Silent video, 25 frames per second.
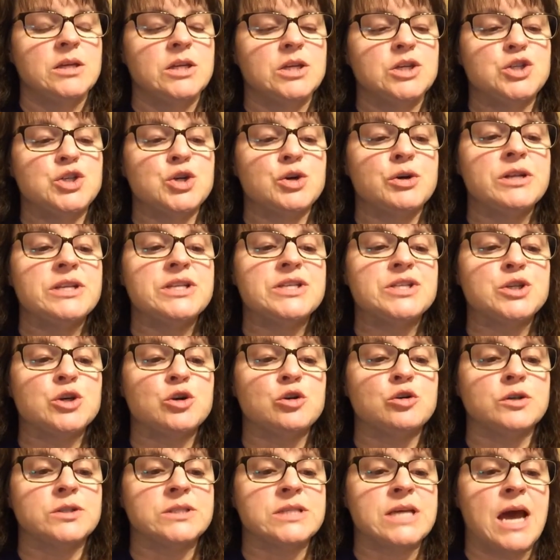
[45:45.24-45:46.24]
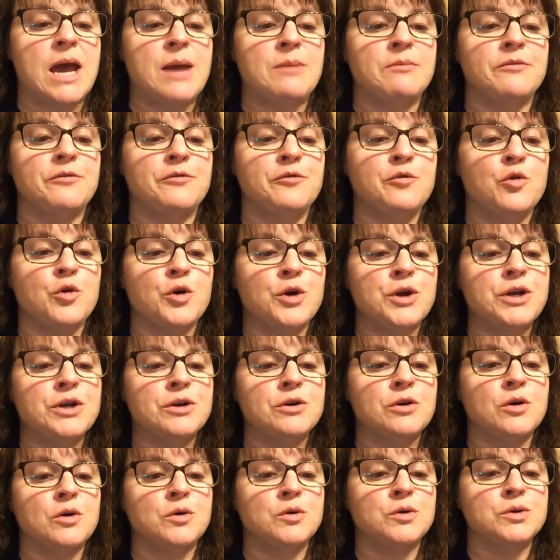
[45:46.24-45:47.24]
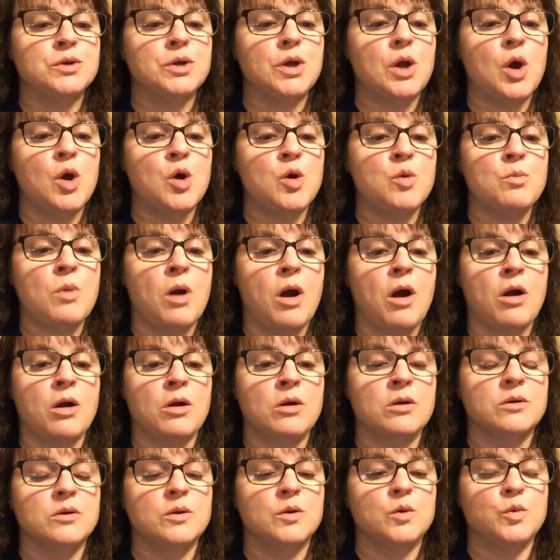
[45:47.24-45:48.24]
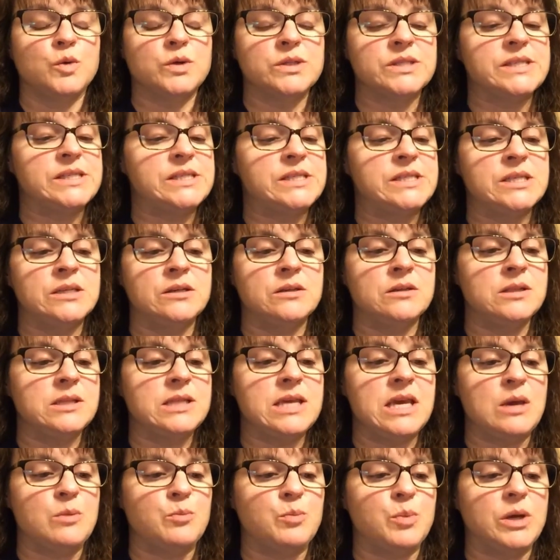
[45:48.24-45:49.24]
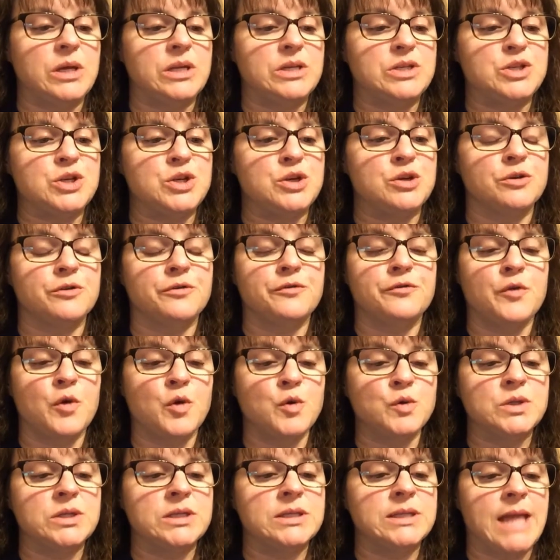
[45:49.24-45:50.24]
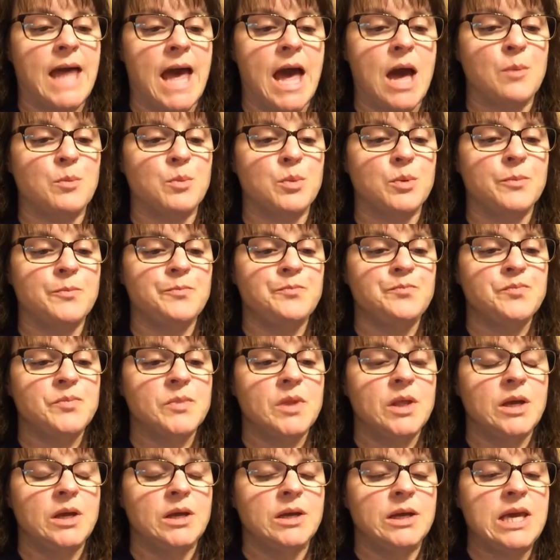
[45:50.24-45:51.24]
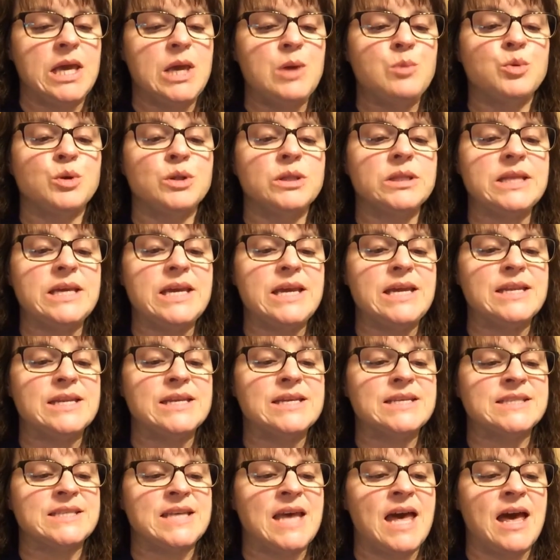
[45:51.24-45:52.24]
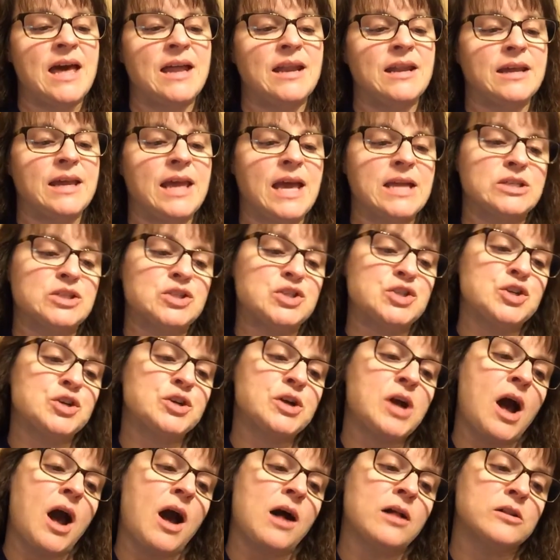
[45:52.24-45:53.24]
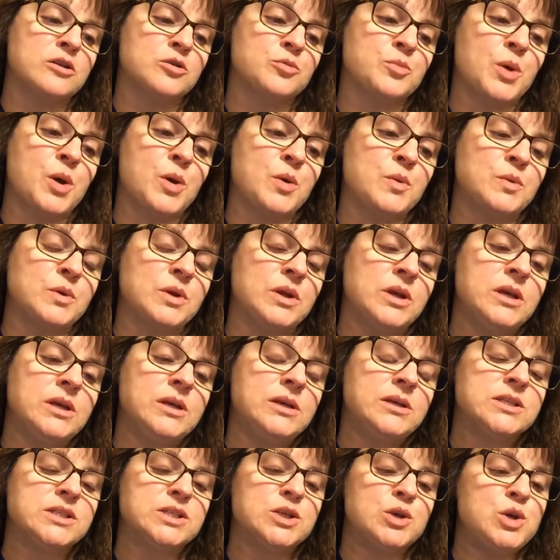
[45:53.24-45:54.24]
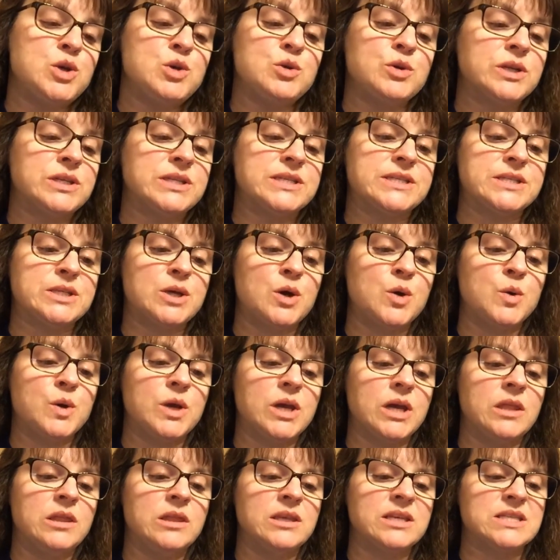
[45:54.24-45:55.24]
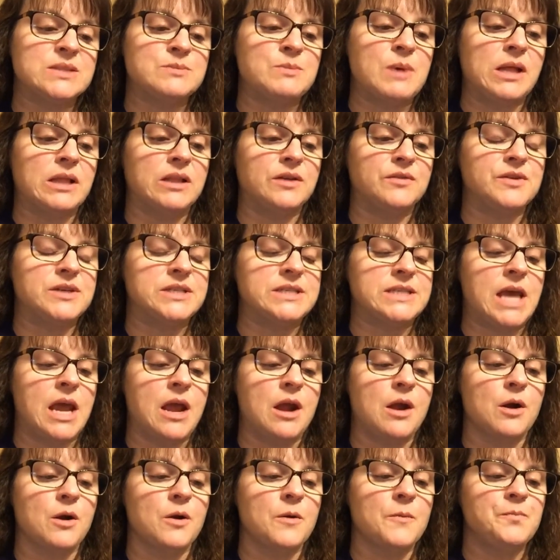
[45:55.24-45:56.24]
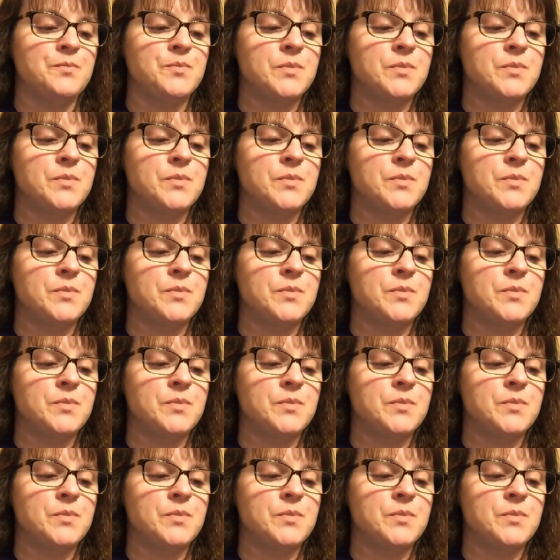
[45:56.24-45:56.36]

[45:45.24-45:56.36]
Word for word: During circle time, four-year-old Omar will still leap into your folded lap. He will lean his head against your collarbone so you can soak in the smell of his hair.